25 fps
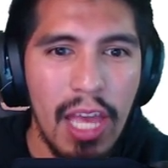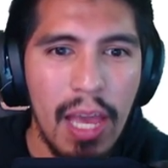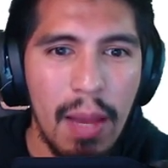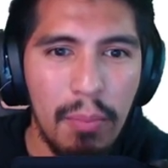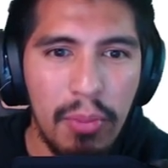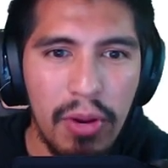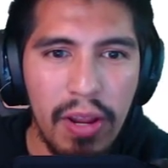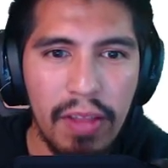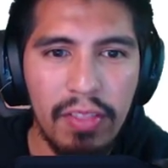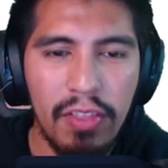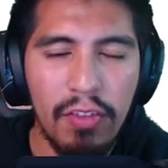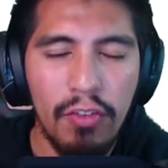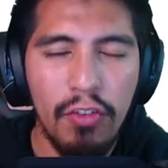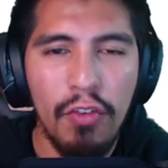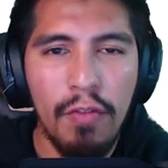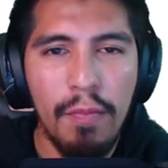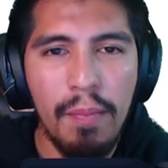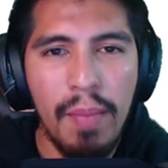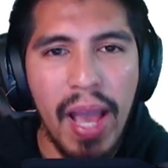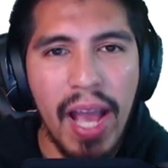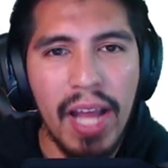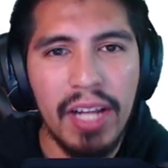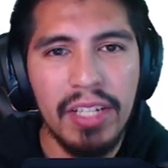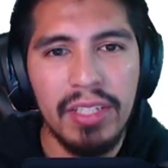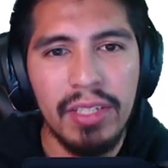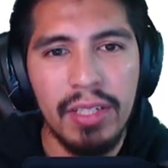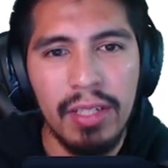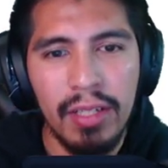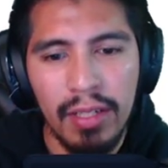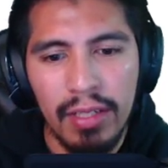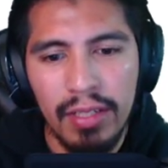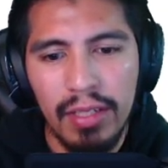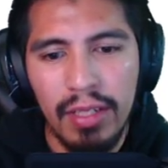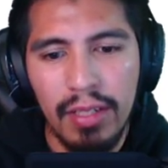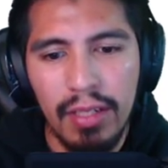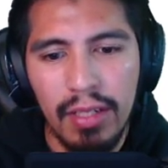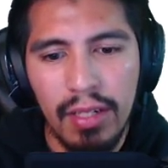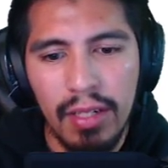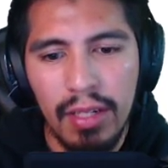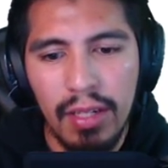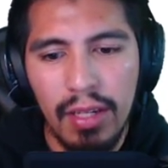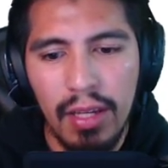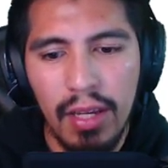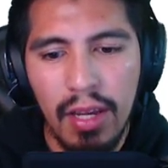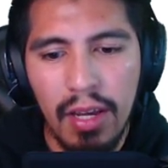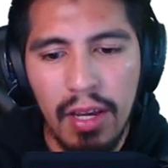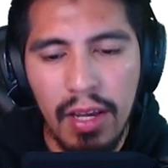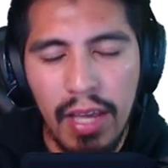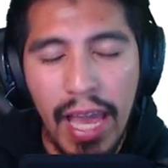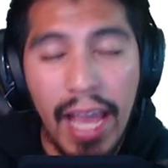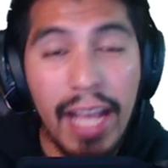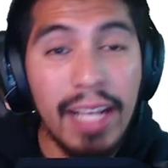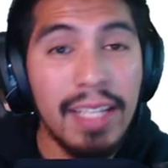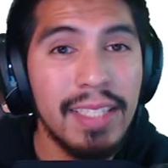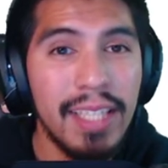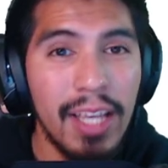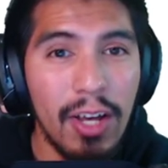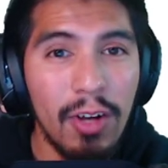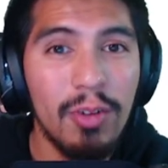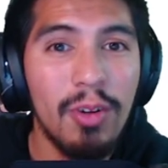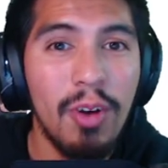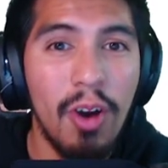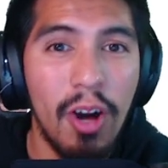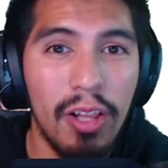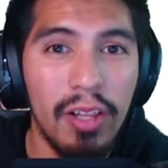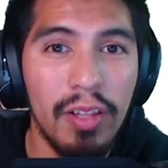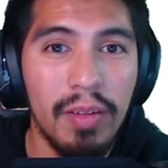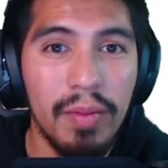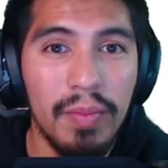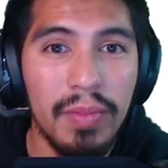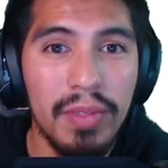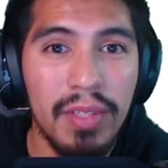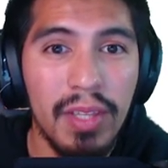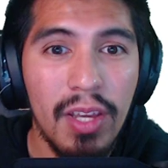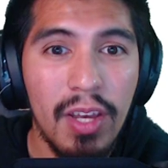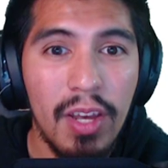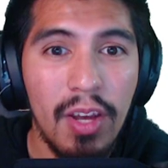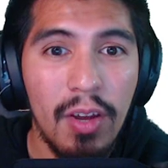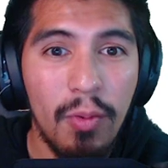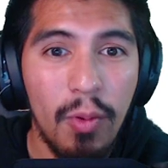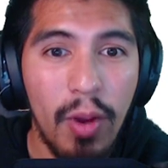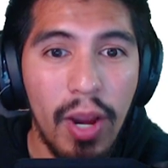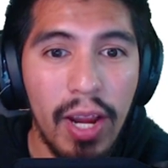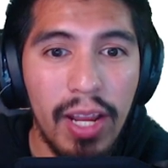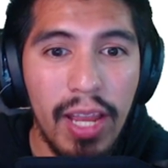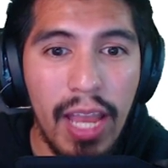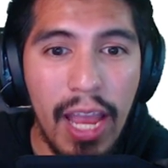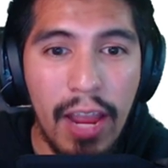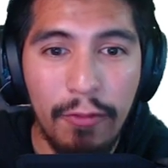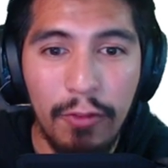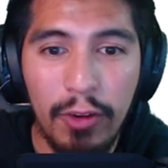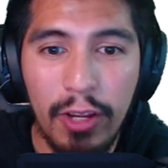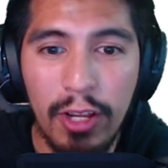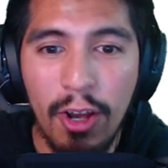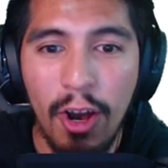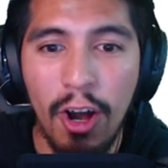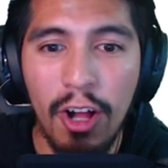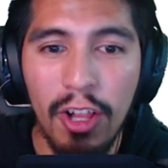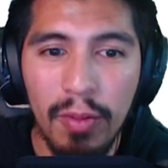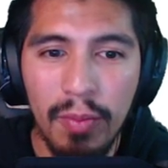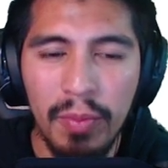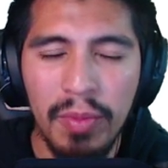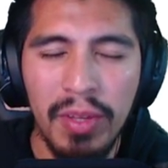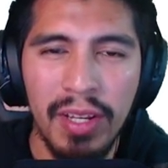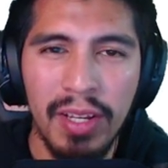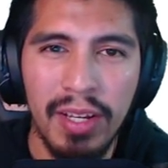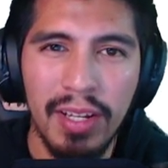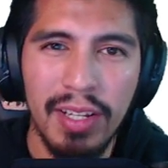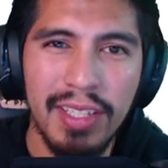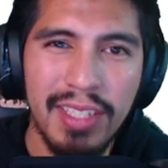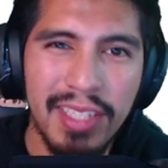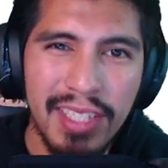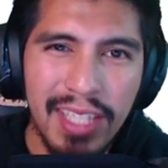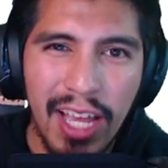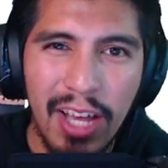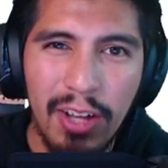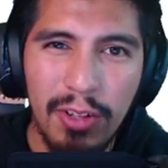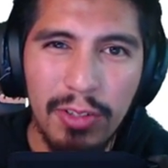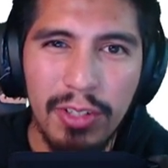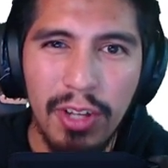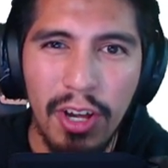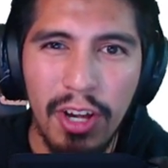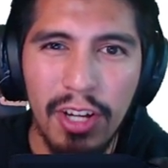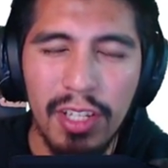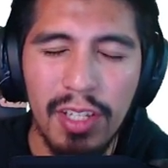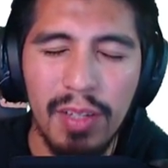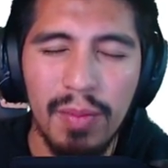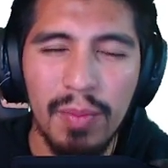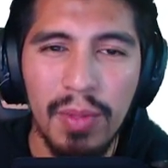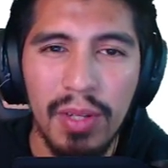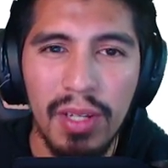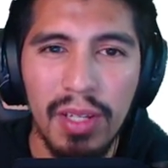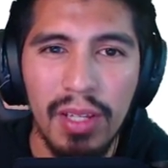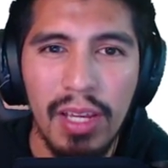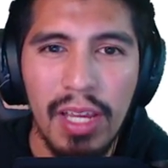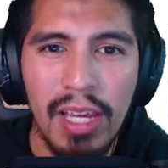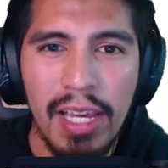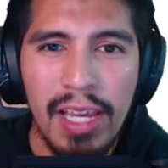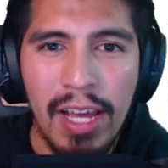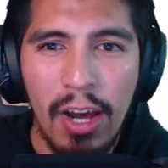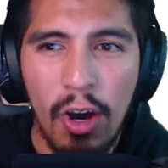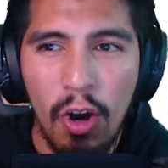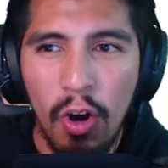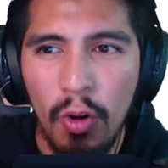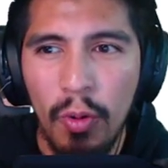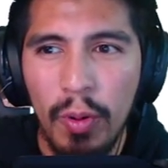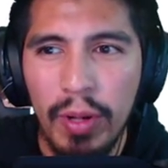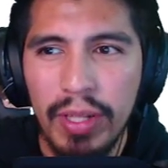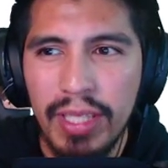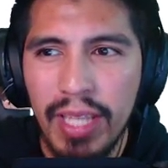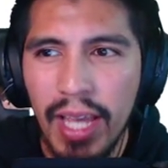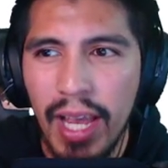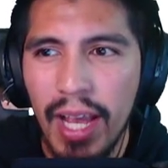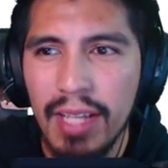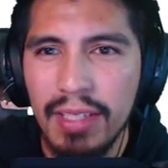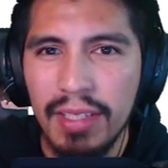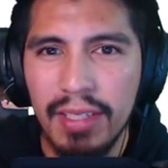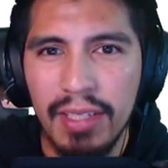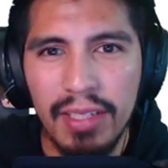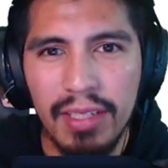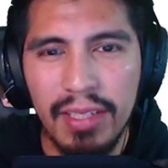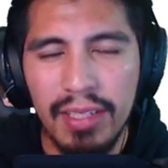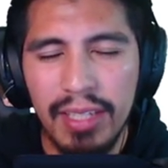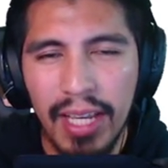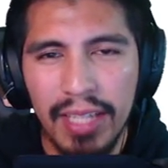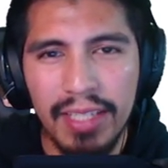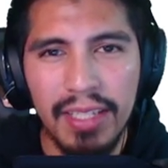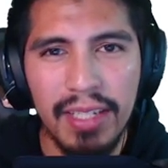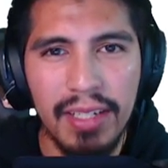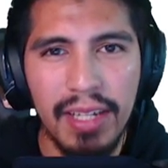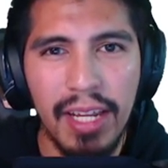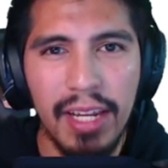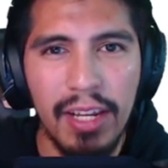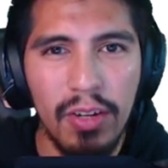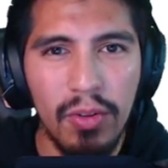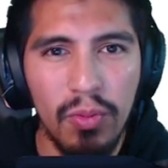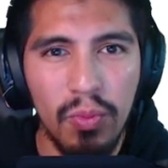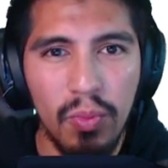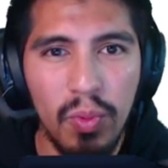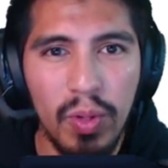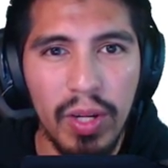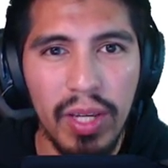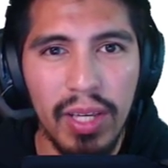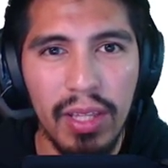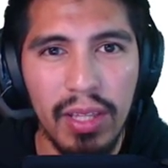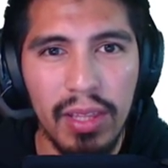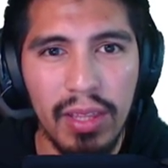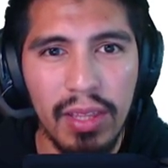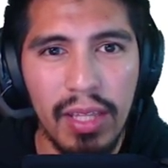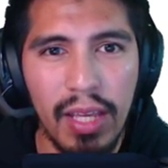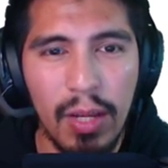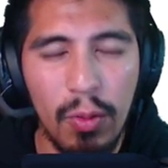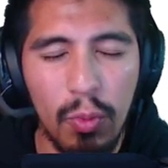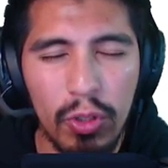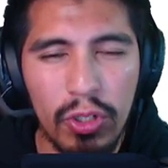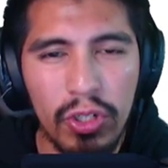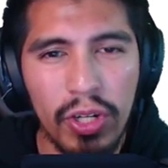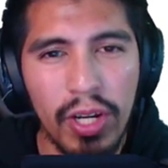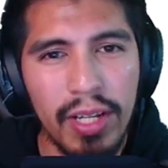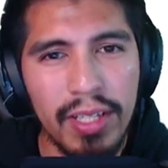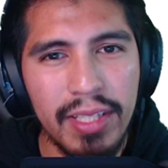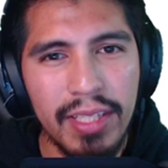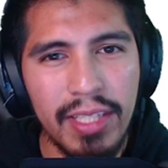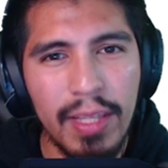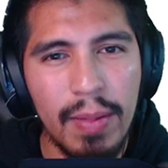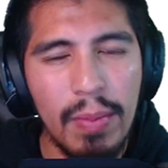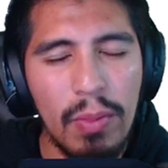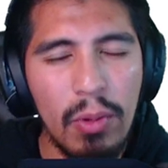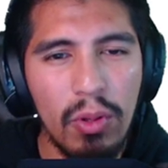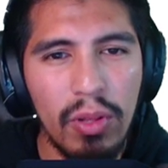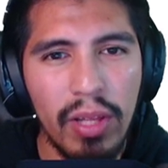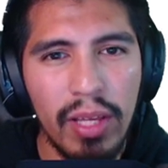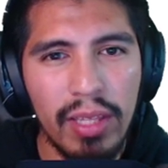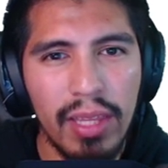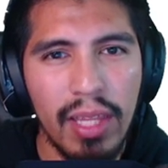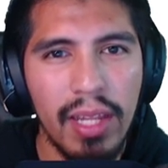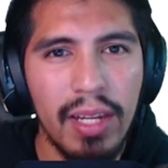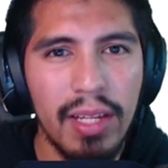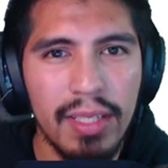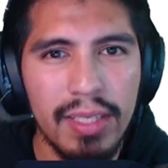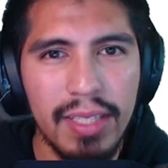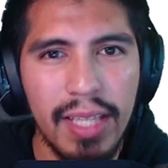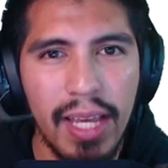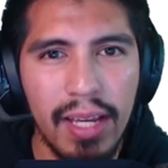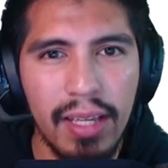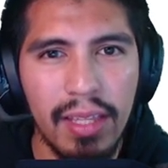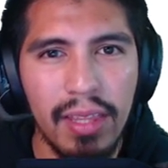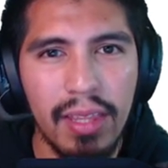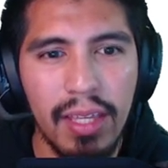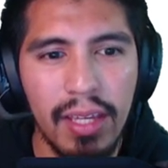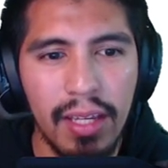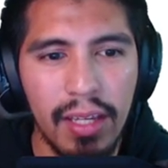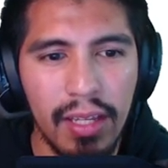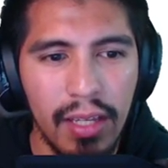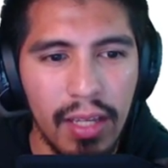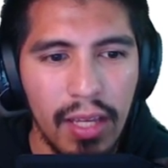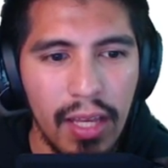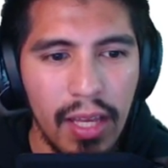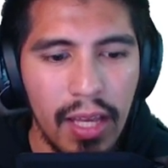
But you have to imagine Excel columns, right? Every column in an Excel document always has a designated width, and we're trying to simulate that exact thing.